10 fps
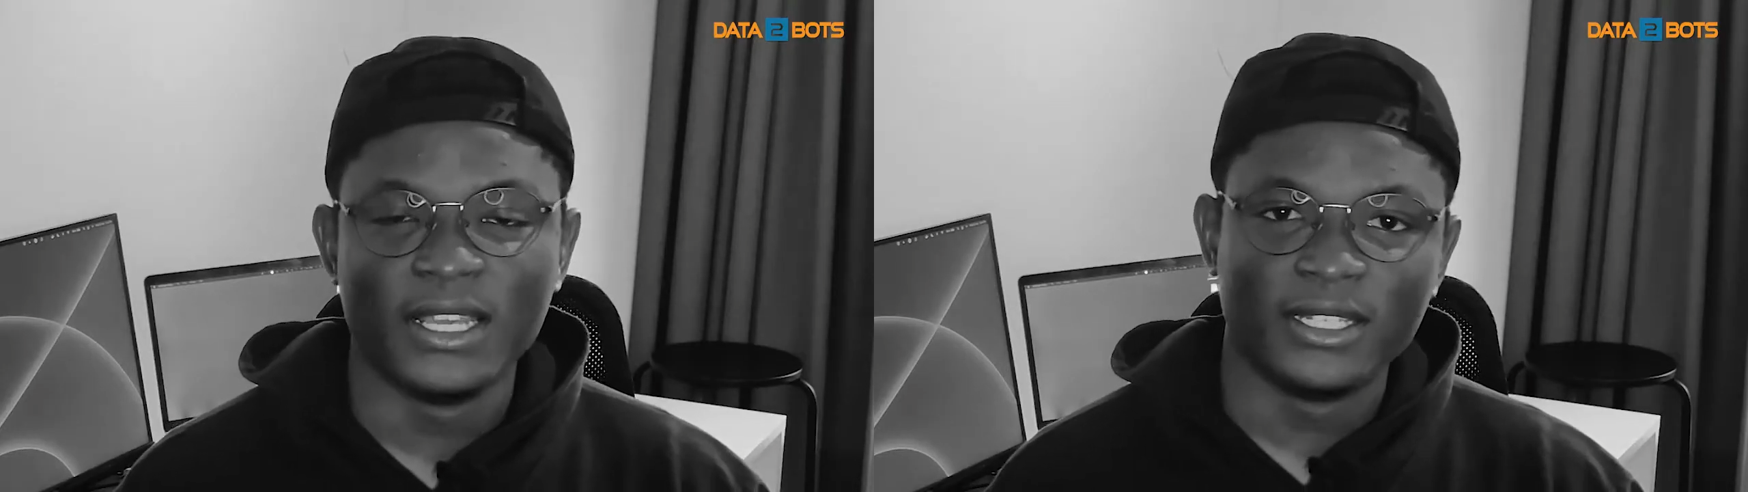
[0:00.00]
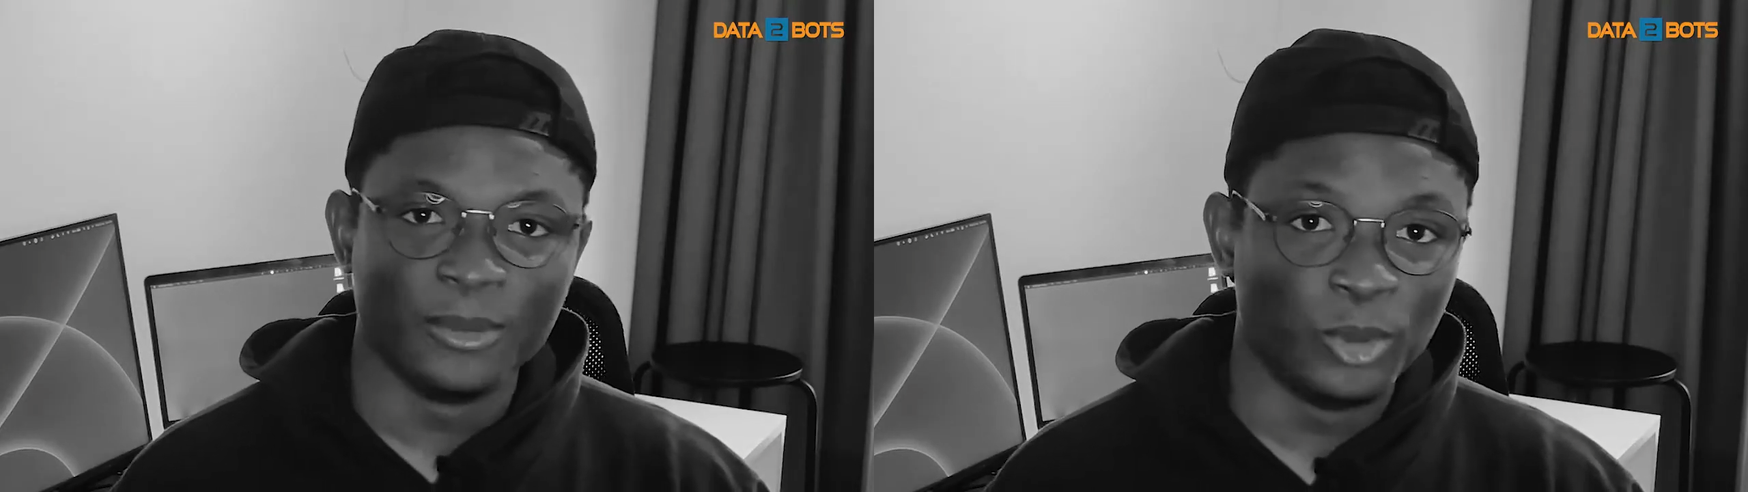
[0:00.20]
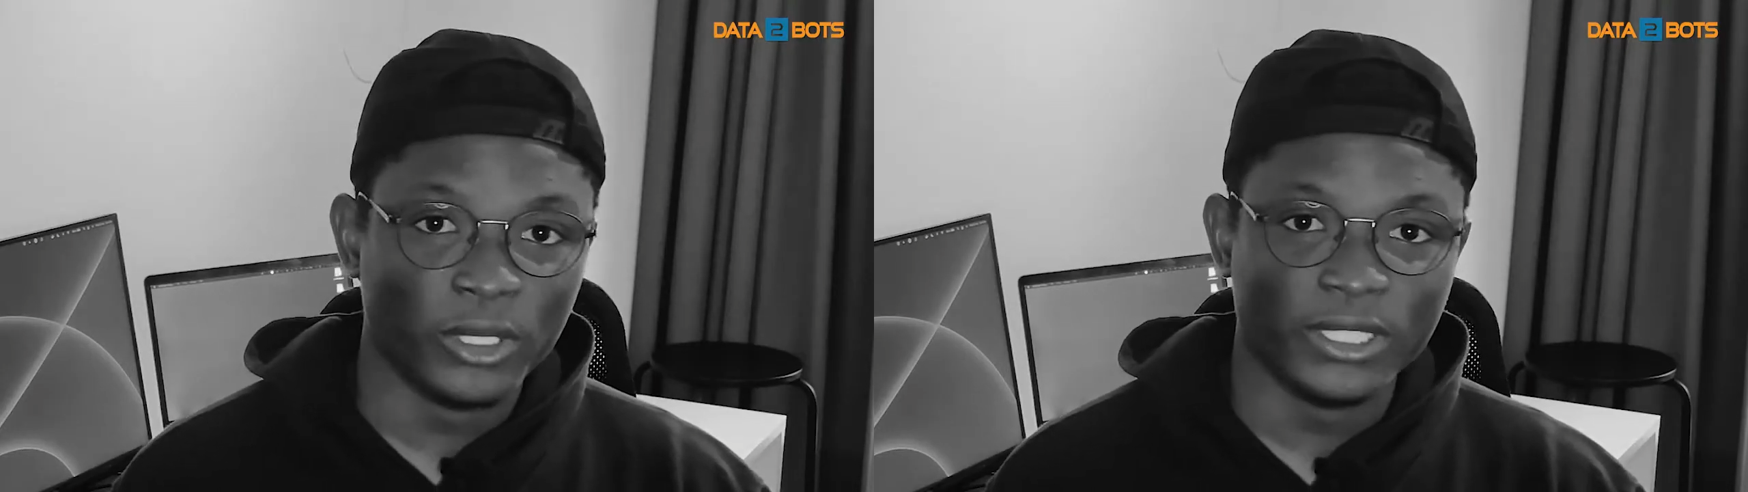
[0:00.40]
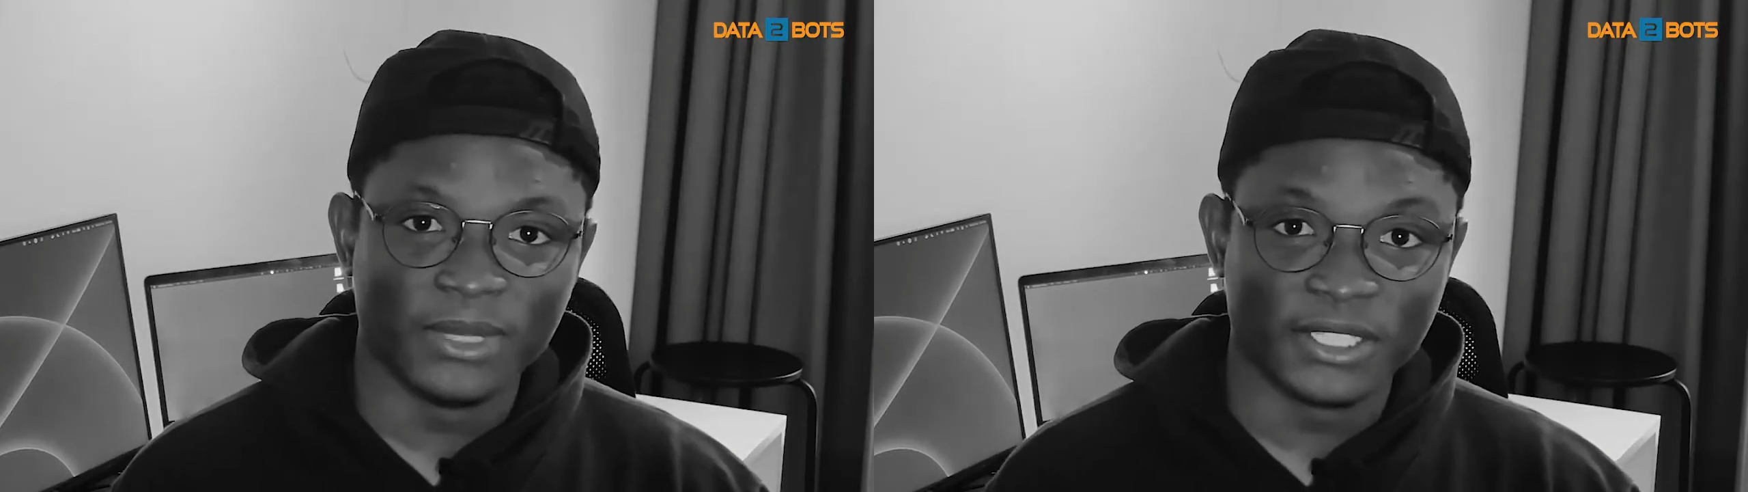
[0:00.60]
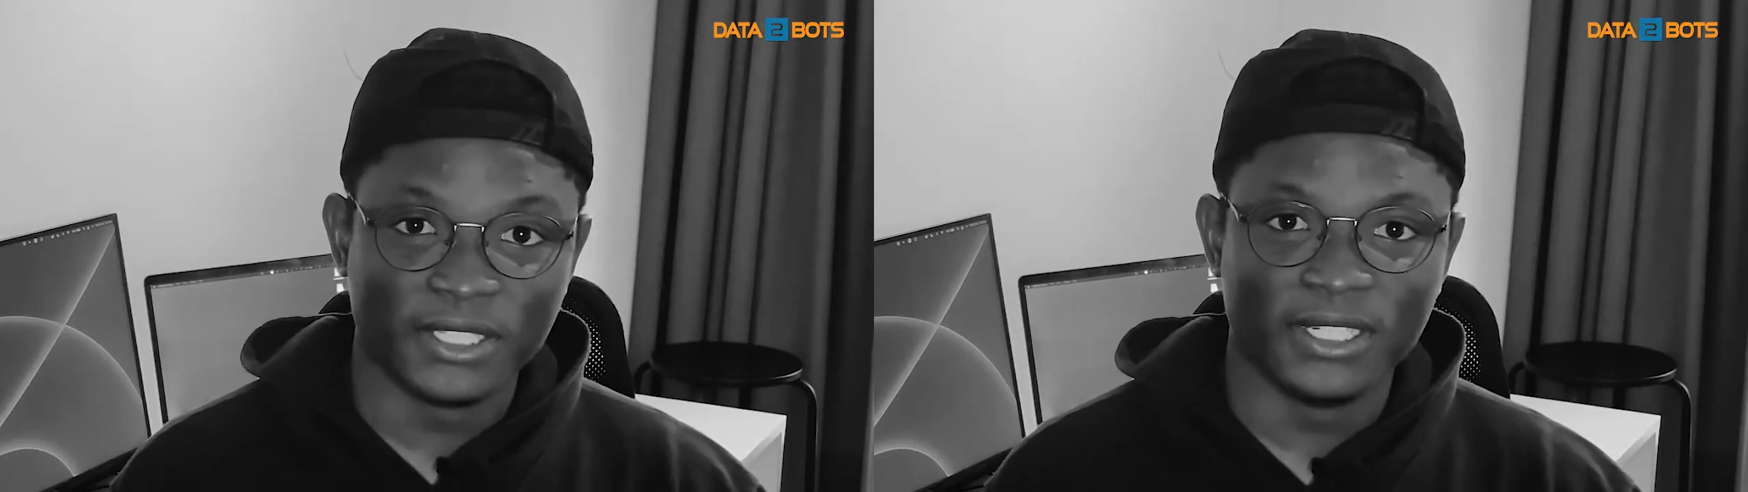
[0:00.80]
deploy the
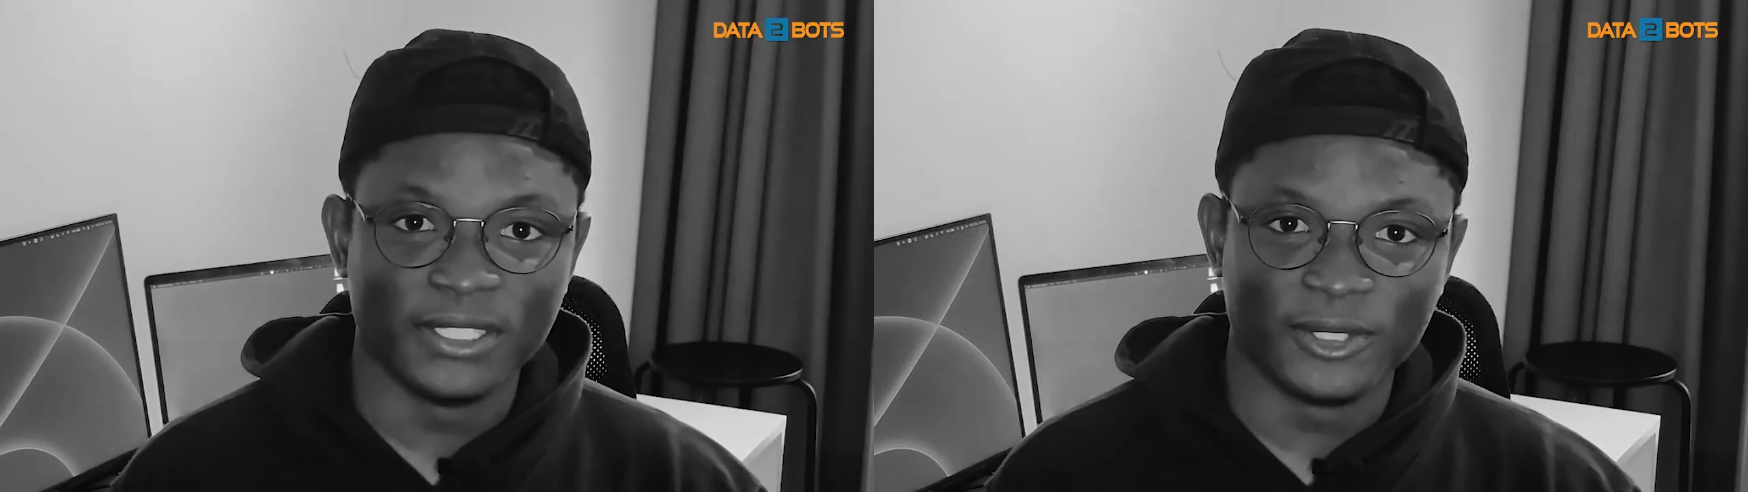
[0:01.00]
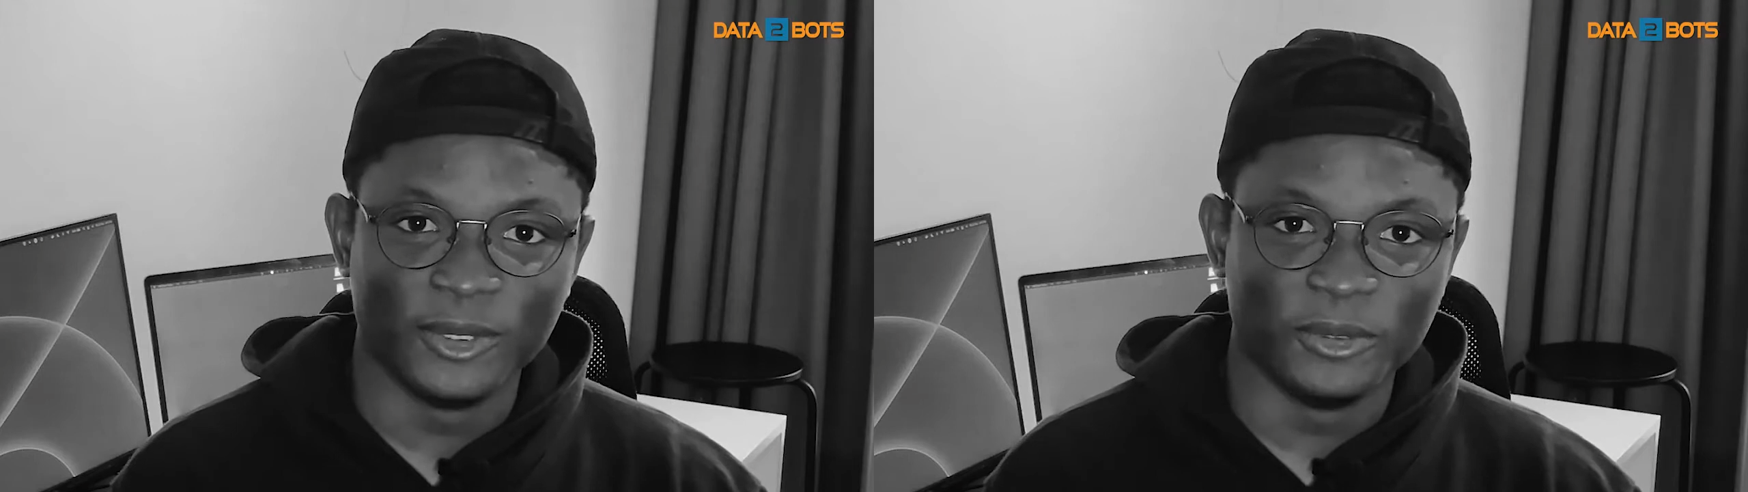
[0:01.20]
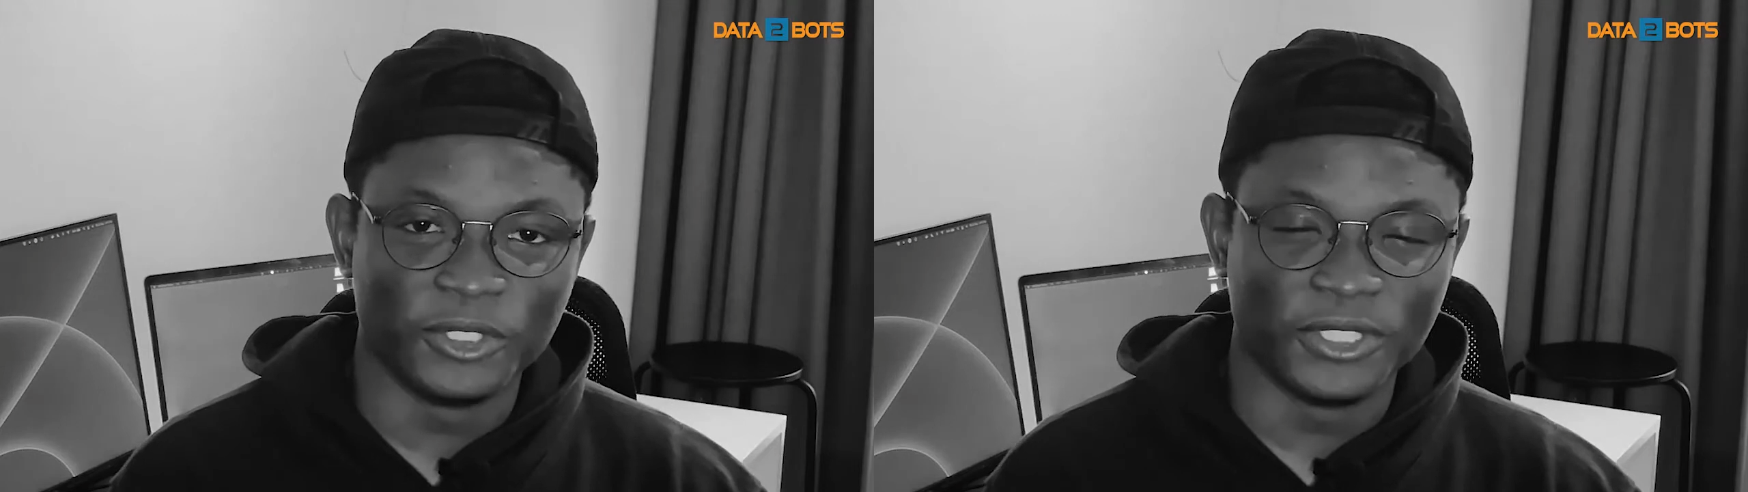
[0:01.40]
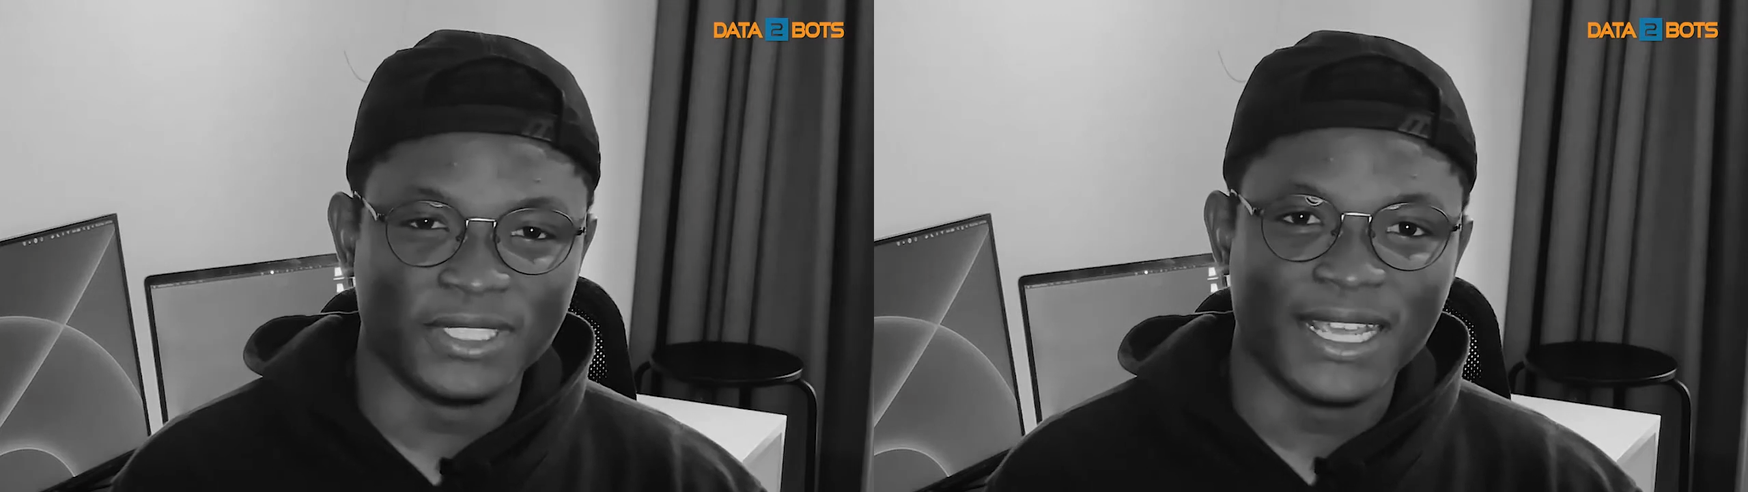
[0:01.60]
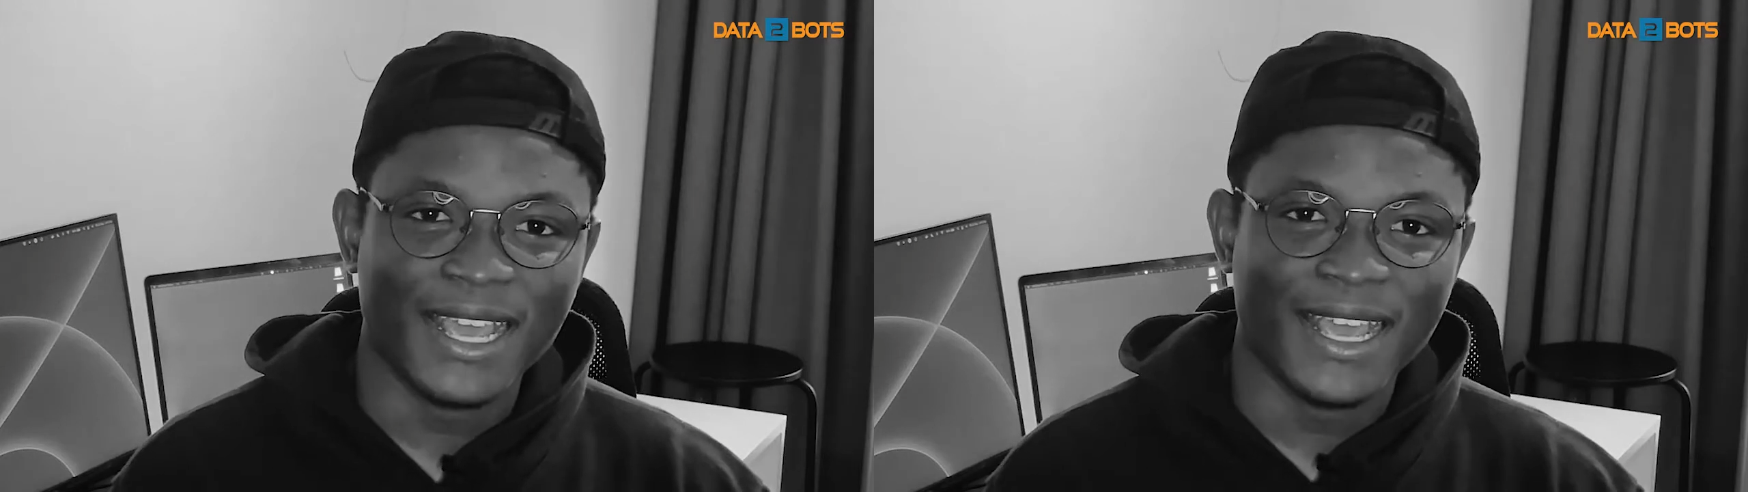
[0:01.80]
machine learning solution.